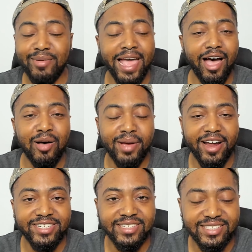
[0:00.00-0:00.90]
I mean, how
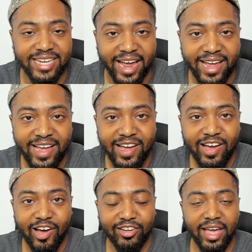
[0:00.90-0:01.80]
embarrassing is that?
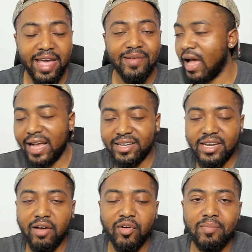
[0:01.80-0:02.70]
Okay, I could
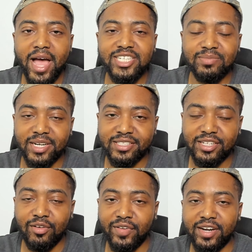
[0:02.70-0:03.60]
never imagine
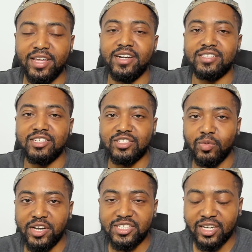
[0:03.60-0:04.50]
myself in, in a
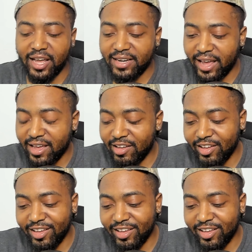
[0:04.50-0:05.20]
situation like that.